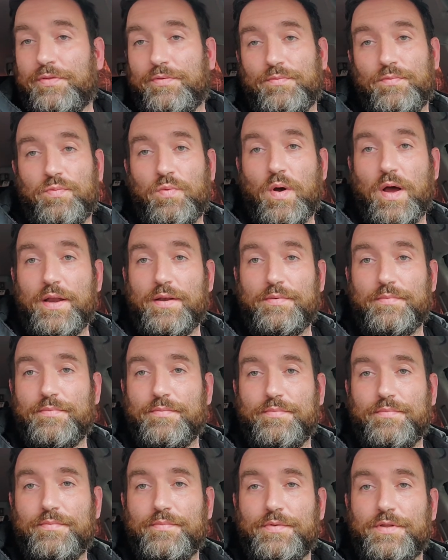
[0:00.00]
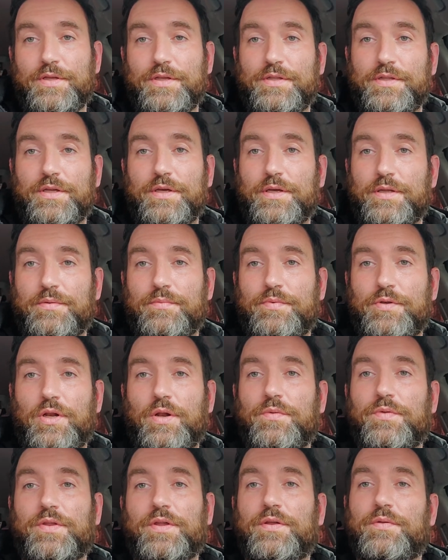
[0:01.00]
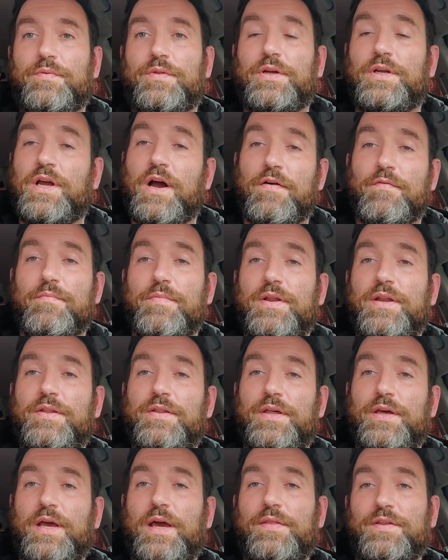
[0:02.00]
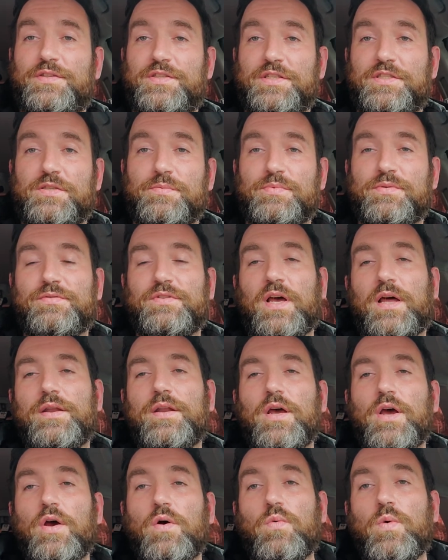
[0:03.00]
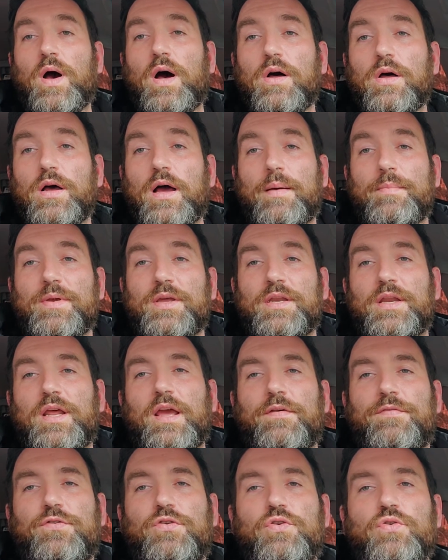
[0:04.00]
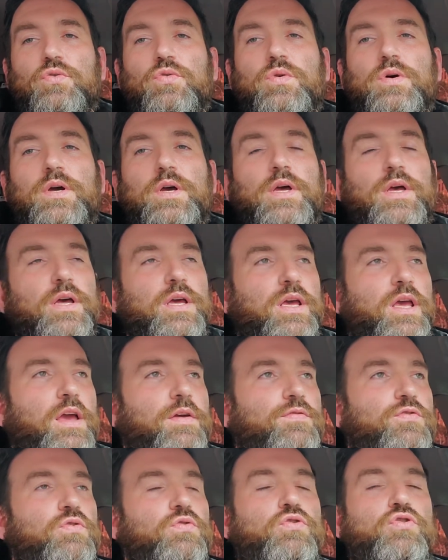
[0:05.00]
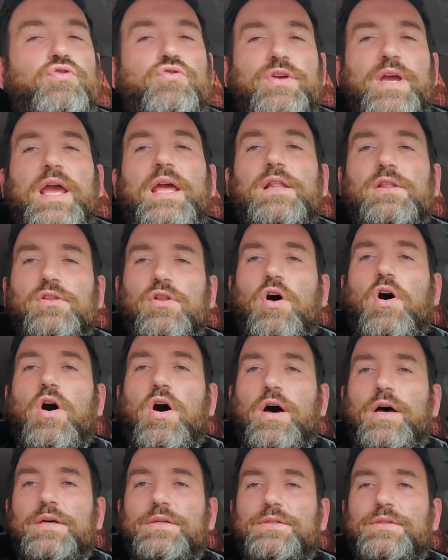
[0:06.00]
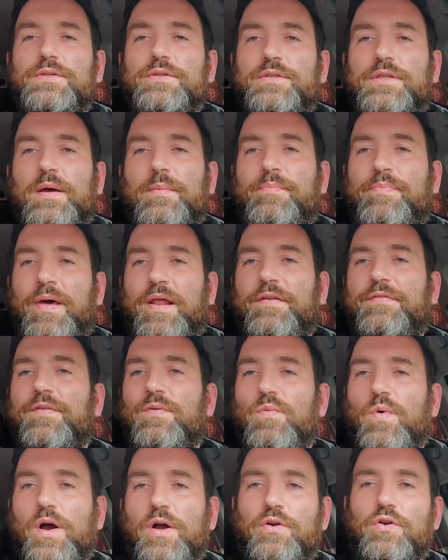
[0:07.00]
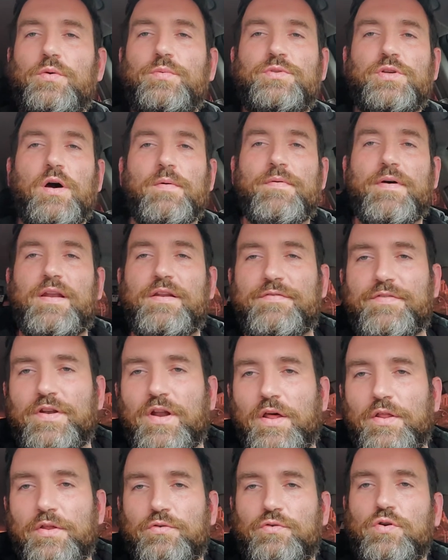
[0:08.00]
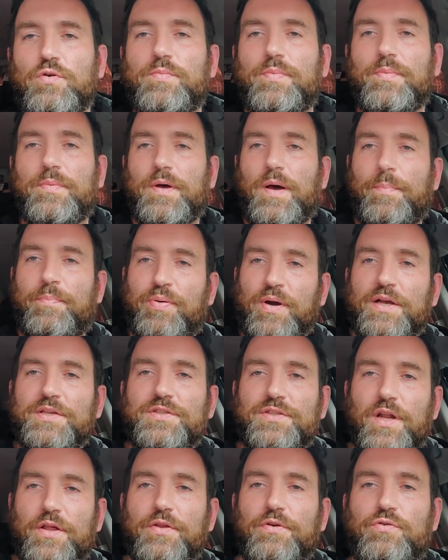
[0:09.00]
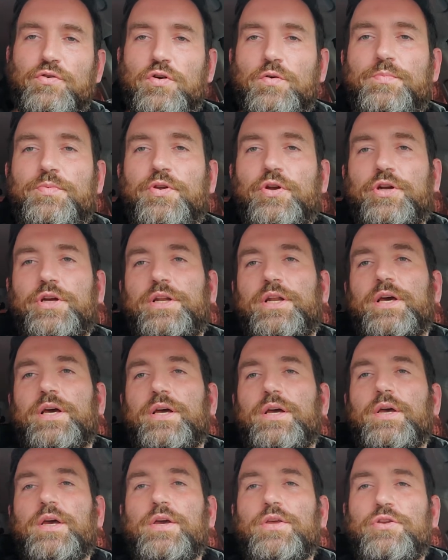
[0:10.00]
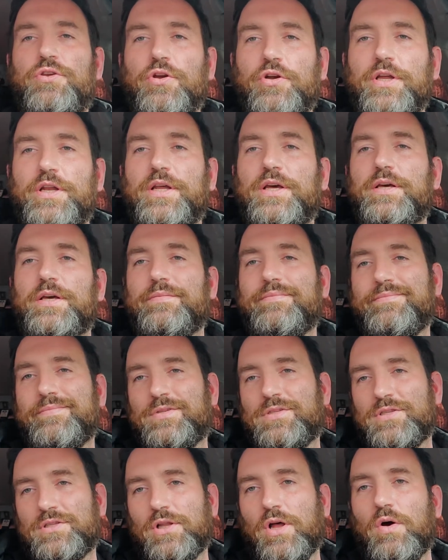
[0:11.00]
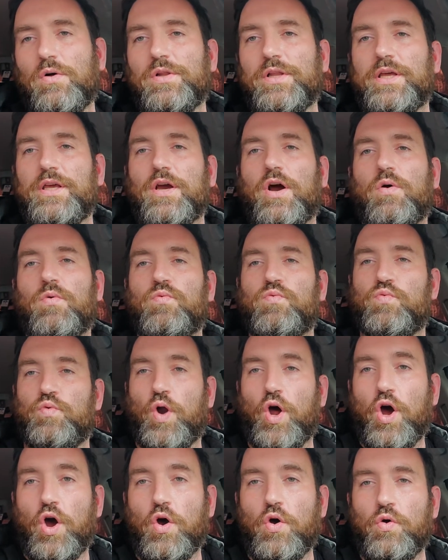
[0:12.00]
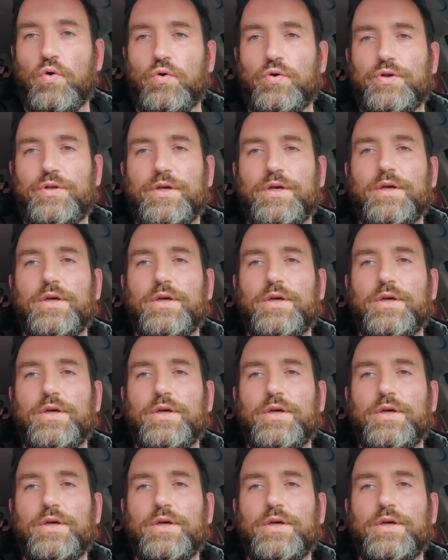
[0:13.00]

what the government and the systems have done? Well, I mean, if you create laws that benefit one group, don't benefit another group, oppress another group, you're gonna slowly erode